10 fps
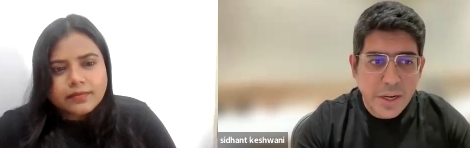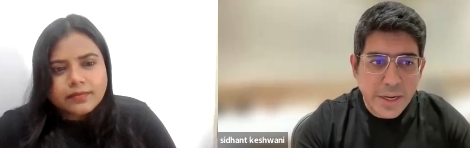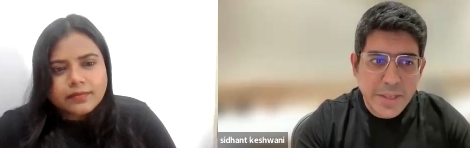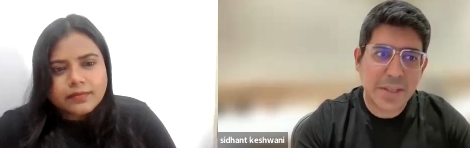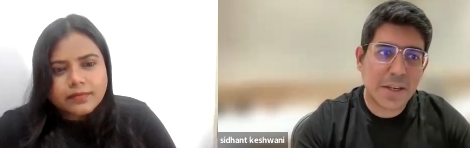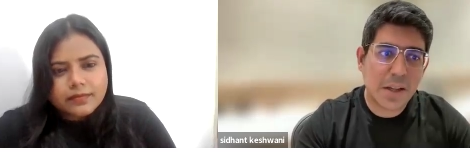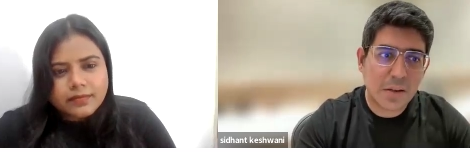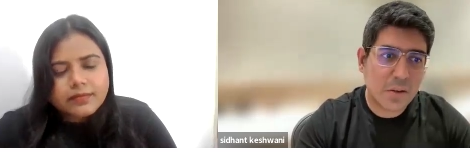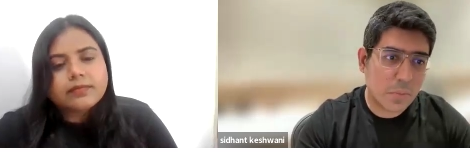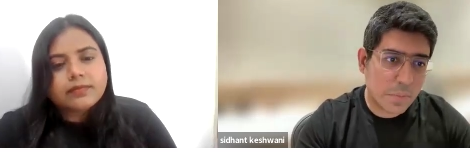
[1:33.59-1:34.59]
Speaker 1: trends that
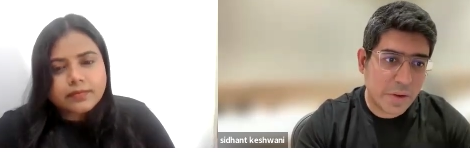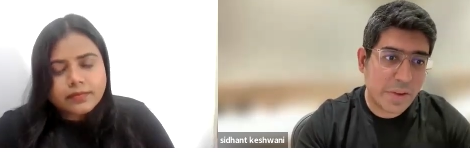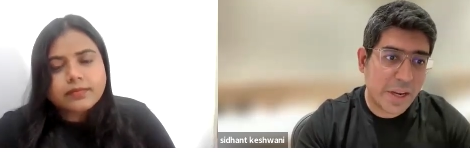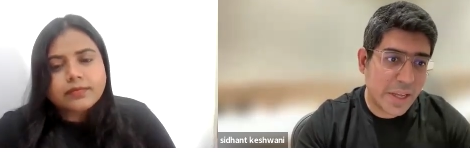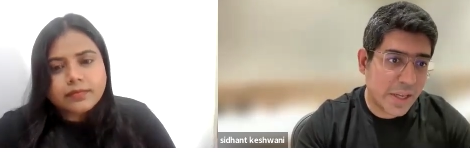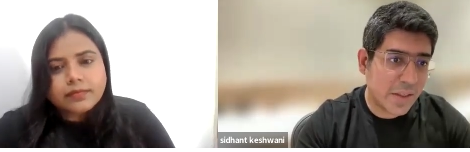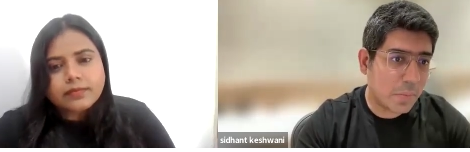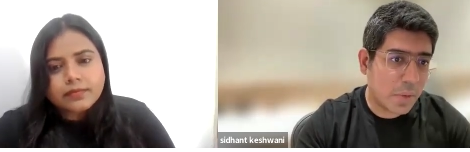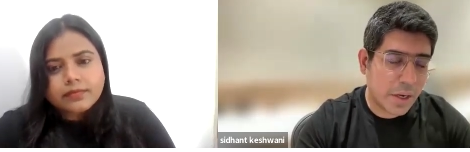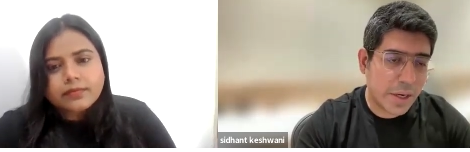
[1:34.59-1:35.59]
are prevailing in the
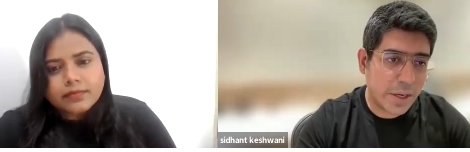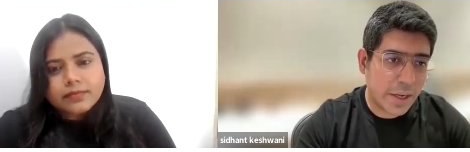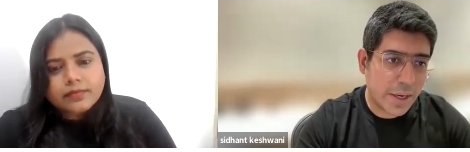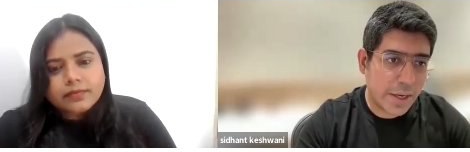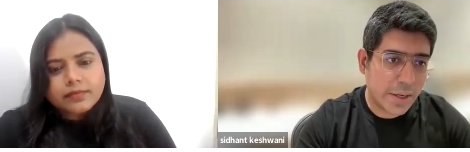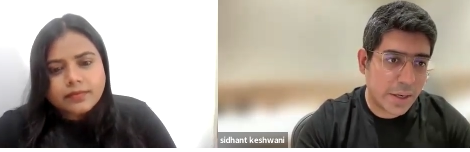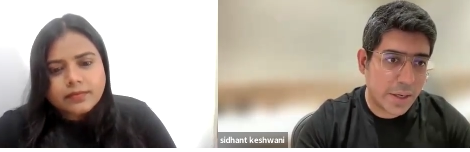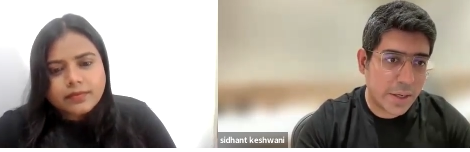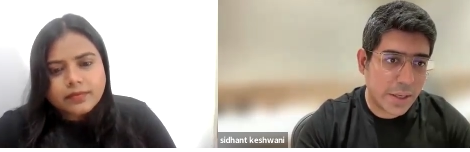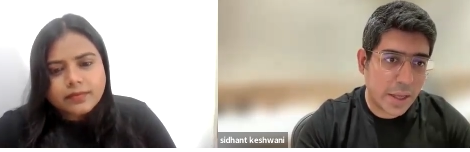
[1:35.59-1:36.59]
market, and
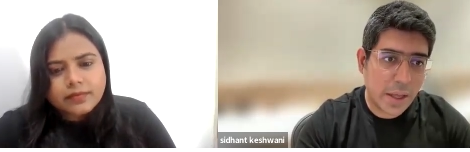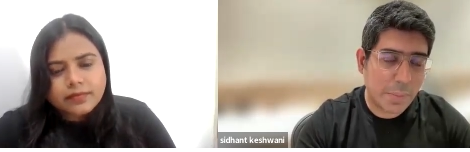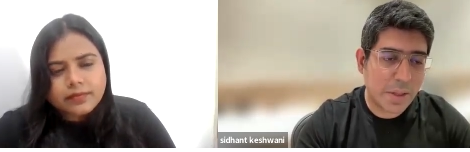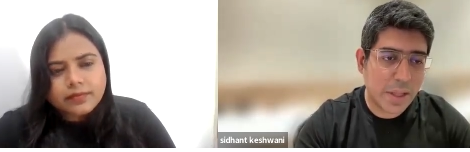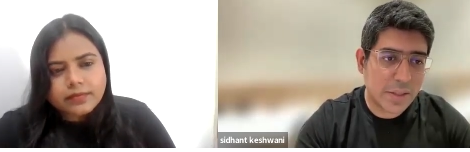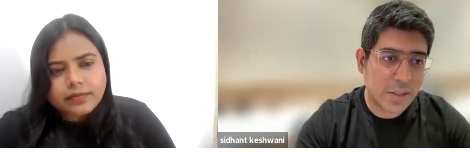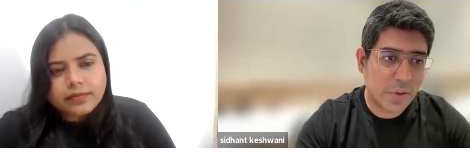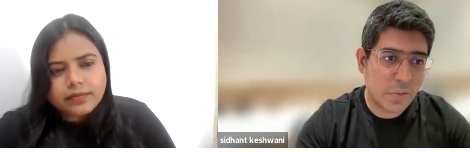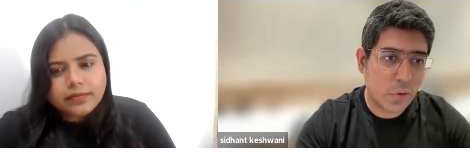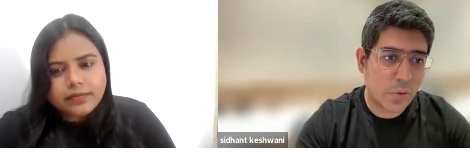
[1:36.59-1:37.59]
yeah, I mean that's the way
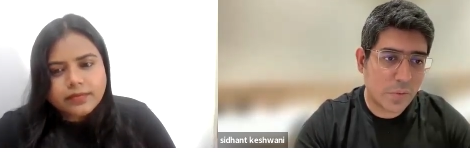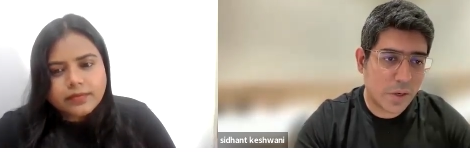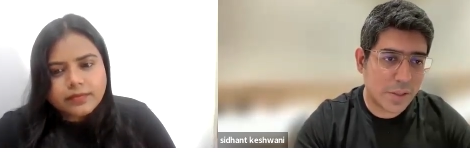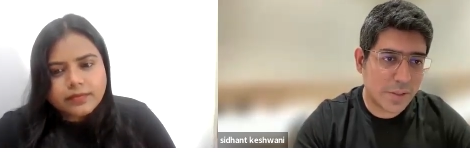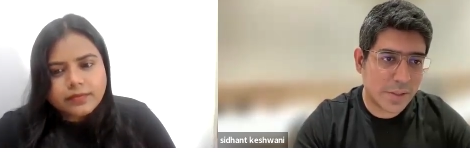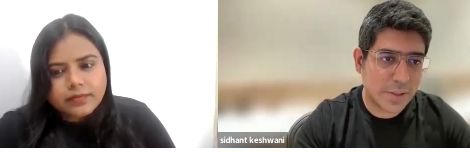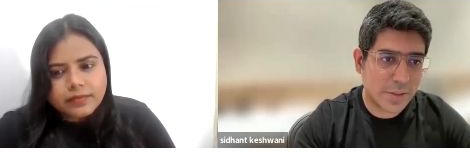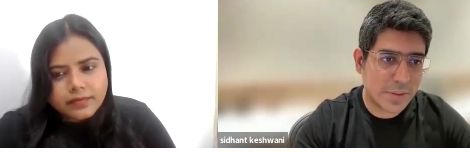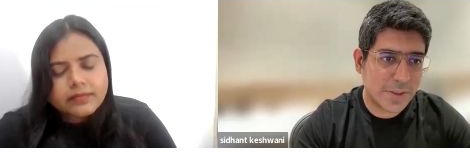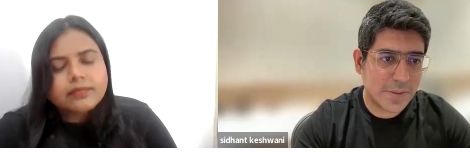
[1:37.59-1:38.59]
forward for us.
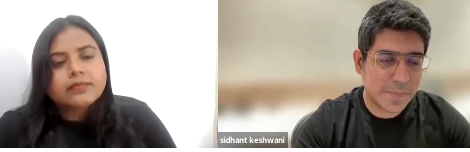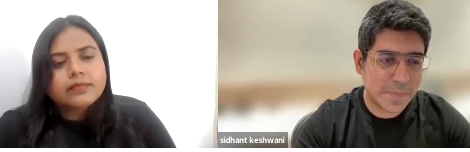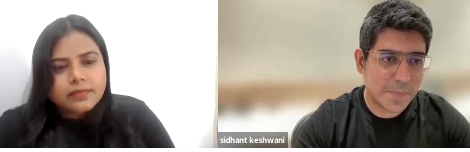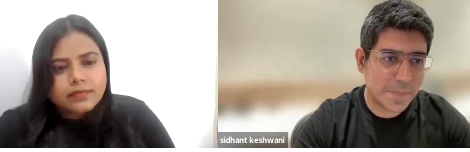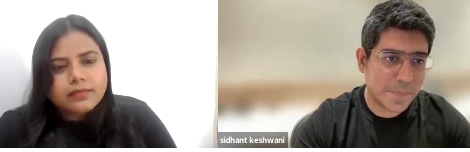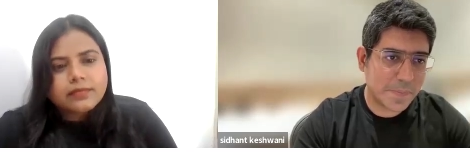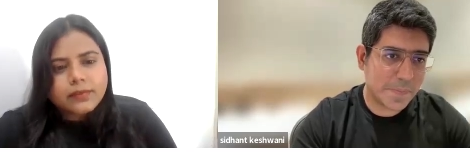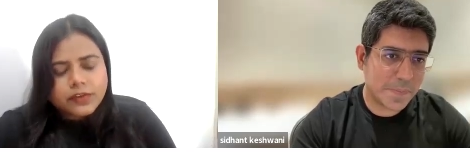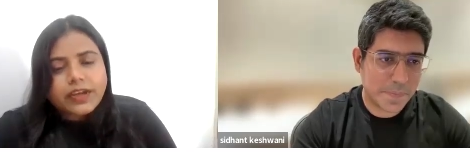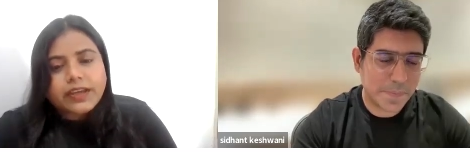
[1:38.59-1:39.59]

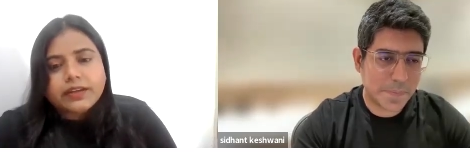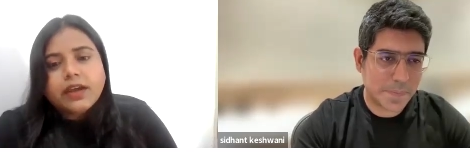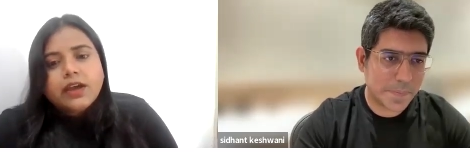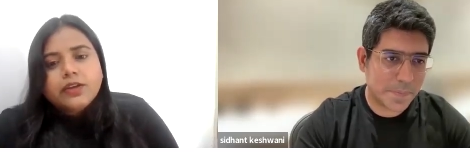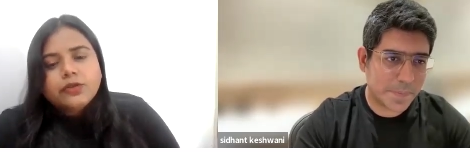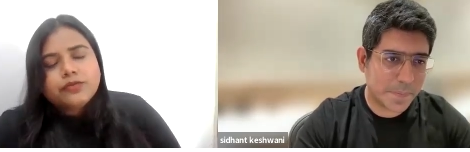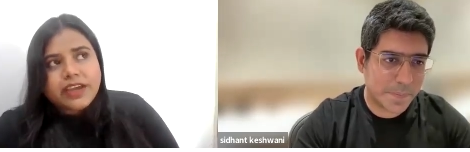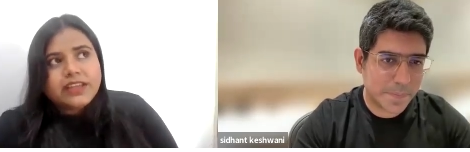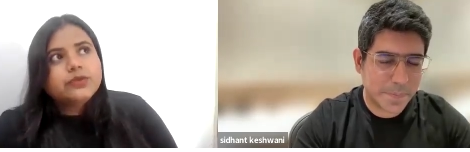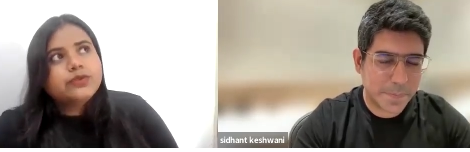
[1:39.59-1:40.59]
Speaker 2: Right. No,
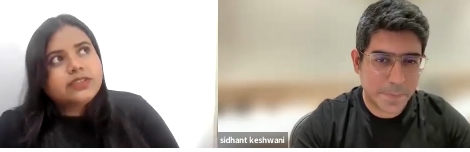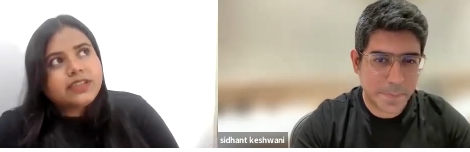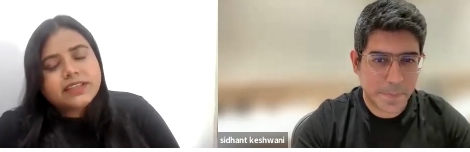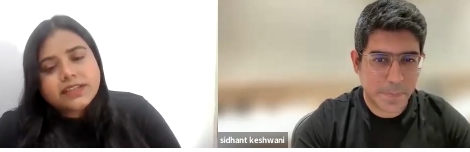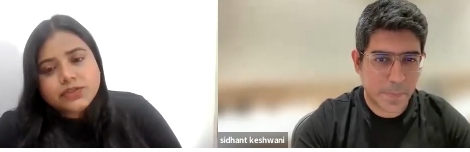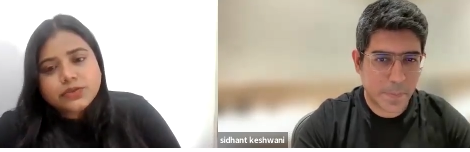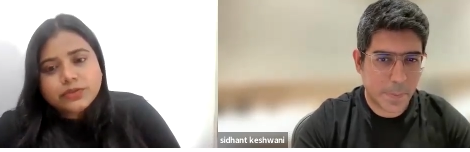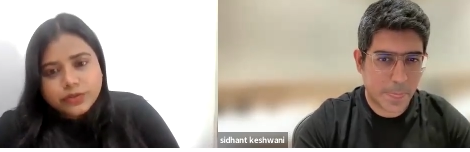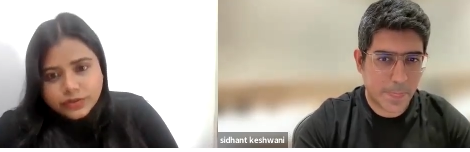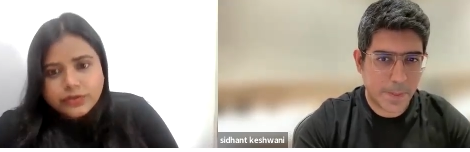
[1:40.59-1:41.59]
while you say that you know
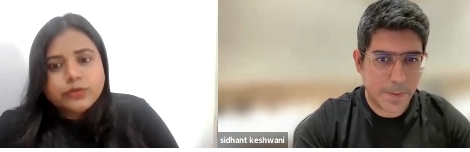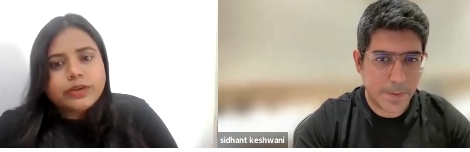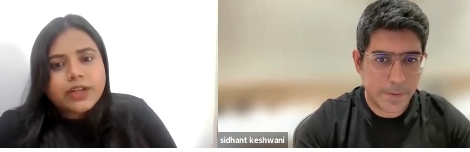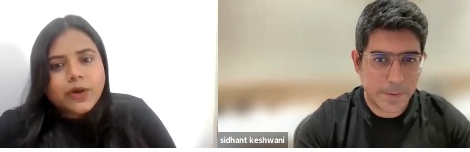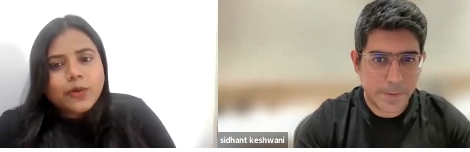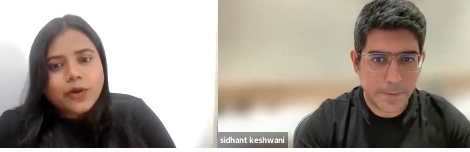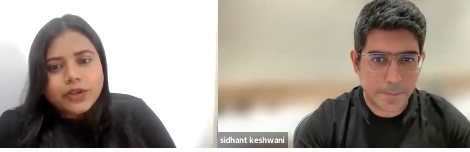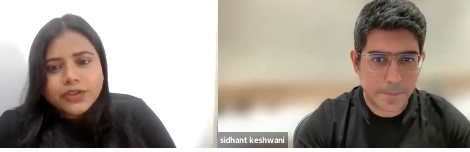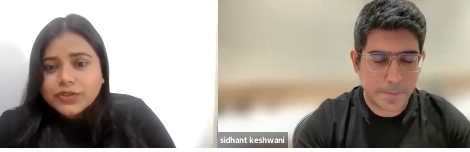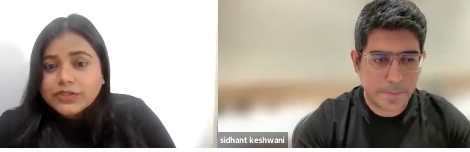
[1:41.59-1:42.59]
you are now
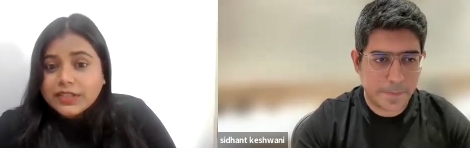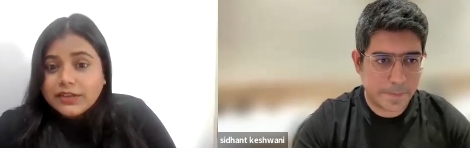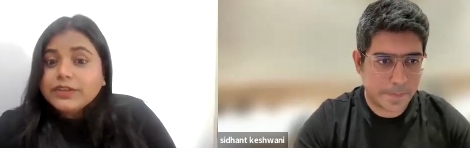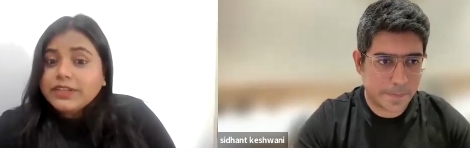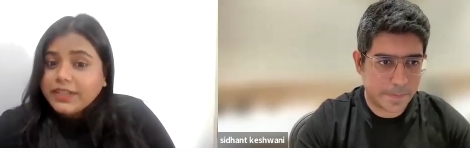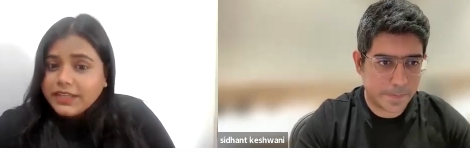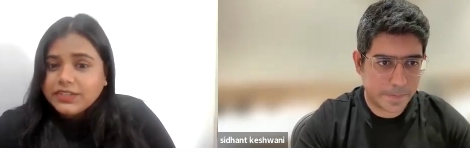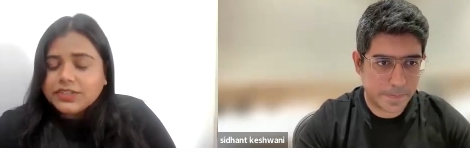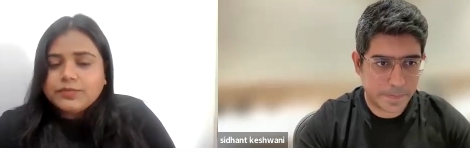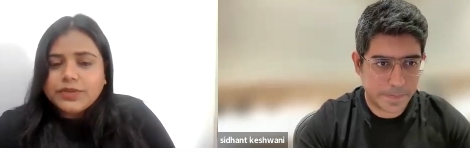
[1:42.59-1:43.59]
calling yourself an
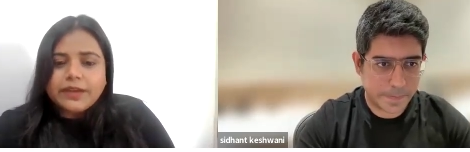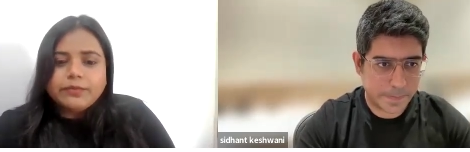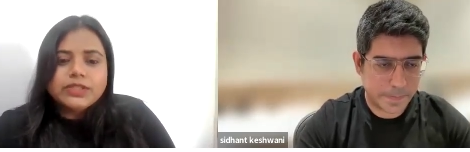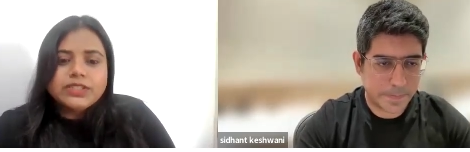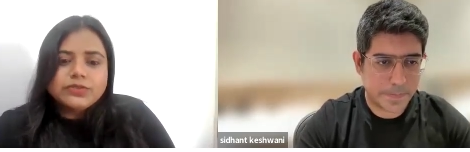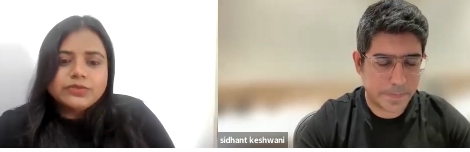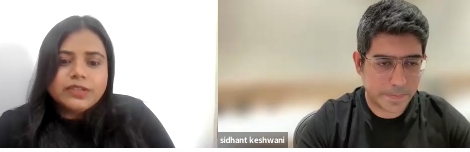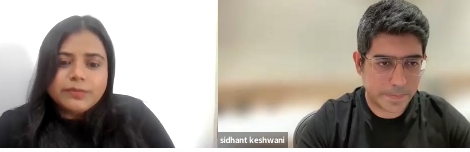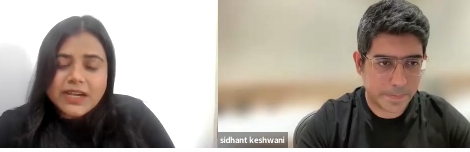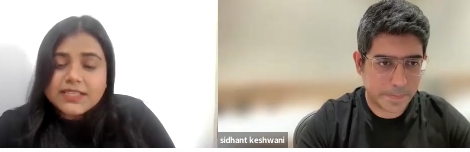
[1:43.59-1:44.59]
Indian brand, but you know
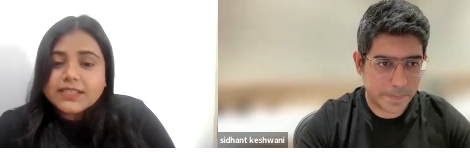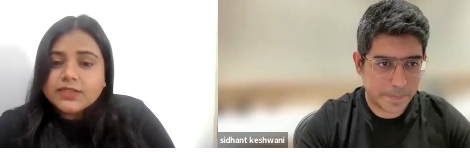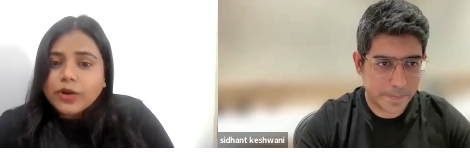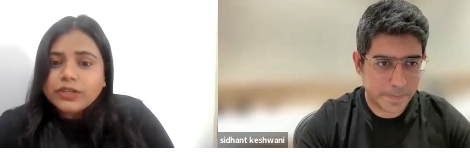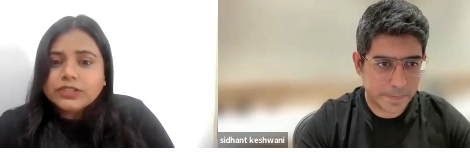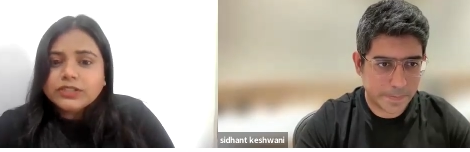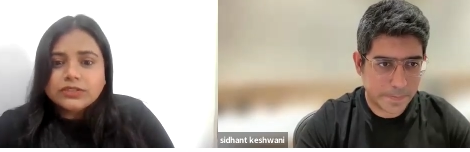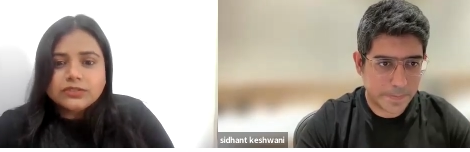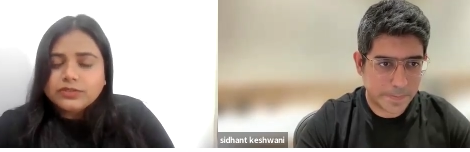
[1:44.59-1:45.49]
Libas has got a